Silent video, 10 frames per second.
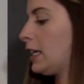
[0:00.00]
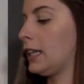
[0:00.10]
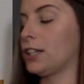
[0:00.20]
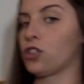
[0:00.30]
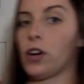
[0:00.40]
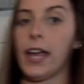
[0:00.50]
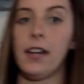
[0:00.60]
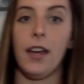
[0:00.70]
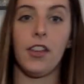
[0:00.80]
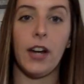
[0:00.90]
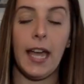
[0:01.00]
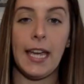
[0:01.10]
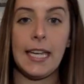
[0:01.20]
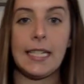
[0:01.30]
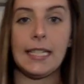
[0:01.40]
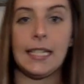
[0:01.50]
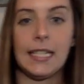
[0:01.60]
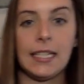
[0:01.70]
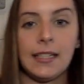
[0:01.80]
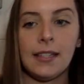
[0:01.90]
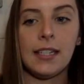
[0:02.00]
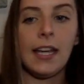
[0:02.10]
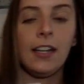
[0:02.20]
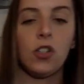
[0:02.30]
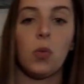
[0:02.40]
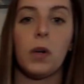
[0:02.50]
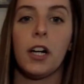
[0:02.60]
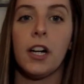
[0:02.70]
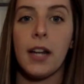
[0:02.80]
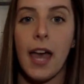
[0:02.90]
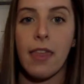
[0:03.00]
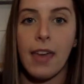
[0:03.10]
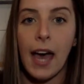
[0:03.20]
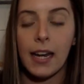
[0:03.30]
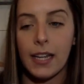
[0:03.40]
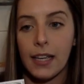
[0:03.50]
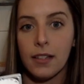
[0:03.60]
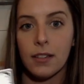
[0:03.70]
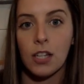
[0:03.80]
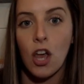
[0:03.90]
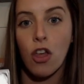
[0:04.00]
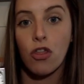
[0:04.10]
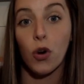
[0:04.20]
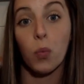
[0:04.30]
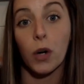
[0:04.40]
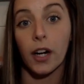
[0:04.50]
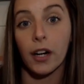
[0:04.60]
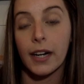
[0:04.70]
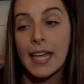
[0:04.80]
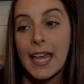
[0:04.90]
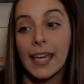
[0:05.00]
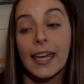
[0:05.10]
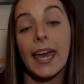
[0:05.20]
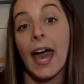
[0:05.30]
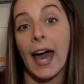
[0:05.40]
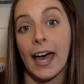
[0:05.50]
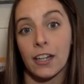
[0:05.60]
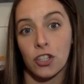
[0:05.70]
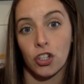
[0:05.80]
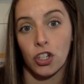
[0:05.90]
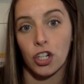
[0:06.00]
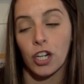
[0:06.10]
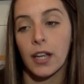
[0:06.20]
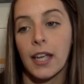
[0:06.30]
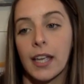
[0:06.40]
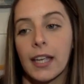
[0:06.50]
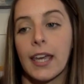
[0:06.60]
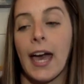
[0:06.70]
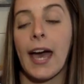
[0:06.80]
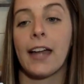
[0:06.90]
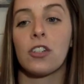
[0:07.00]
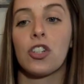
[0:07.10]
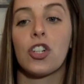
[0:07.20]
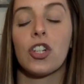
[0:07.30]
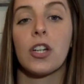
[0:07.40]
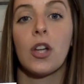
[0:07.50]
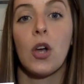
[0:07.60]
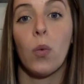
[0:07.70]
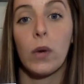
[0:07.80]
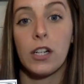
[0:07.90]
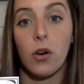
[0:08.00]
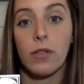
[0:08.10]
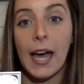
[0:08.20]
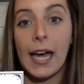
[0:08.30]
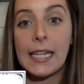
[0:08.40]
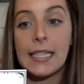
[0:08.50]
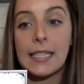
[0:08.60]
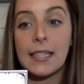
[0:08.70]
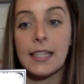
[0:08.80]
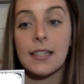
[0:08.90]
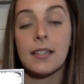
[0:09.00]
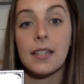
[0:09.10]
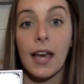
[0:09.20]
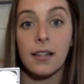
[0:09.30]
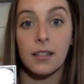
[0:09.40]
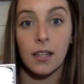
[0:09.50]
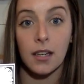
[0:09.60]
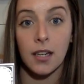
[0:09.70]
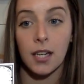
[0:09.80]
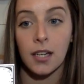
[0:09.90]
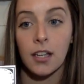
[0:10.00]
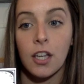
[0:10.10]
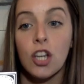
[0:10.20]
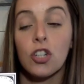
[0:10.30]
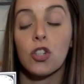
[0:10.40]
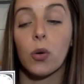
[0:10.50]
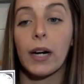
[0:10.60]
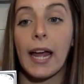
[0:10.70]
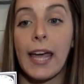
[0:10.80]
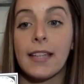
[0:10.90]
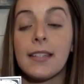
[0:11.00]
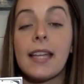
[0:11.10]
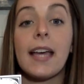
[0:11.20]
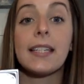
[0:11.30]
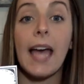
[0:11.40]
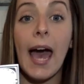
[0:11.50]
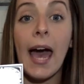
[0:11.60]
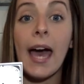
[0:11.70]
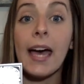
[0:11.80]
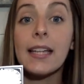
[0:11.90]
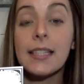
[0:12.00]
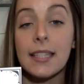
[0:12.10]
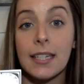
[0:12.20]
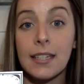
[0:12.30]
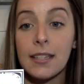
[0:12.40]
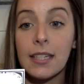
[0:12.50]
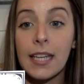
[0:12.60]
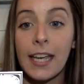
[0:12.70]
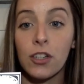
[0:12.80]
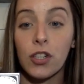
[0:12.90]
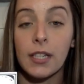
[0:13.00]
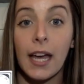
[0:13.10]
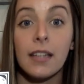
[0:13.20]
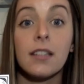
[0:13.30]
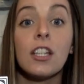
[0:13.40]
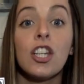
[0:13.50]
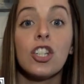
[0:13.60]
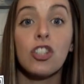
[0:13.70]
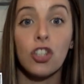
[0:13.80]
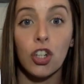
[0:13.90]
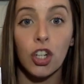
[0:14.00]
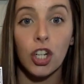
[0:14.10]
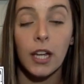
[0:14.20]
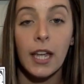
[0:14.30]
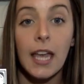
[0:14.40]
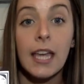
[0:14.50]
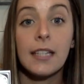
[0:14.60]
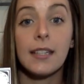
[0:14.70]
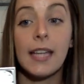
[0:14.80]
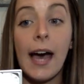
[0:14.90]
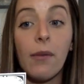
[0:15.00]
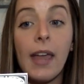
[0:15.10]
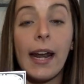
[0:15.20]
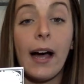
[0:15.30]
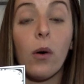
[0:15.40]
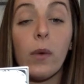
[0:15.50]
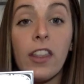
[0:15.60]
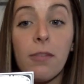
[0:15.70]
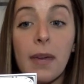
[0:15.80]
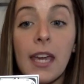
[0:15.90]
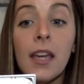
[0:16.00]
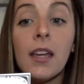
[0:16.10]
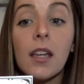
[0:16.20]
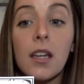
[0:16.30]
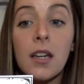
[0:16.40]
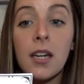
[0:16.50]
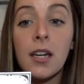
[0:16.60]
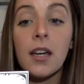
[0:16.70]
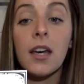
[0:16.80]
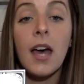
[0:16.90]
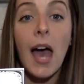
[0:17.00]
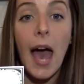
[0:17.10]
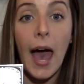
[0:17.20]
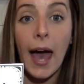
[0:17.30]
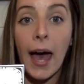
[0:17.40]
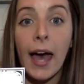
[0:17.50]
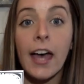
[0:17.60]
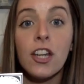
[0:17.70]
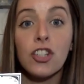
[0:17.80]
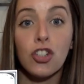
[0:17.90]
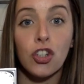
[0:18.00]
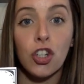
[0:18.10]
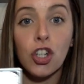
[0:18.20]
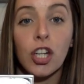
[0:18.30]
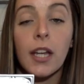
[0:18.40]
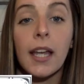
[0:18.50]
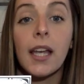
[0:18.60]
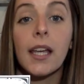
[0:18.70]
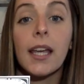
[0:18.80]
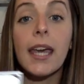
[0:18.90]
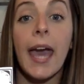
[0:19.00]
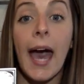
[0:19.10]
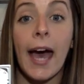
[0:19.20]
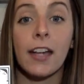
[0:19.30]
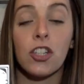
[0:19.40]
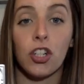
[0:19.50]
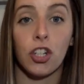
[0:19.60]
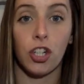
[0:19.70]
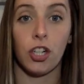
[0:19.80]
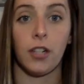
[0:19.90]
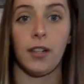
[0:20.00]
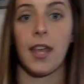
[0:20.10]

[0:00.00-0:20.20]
Let's try another ATCH word, and that is the word catch. Catch. We know that C says k, short A says a, TCH says ch. Sound that out with me. K, a, ch. Catch.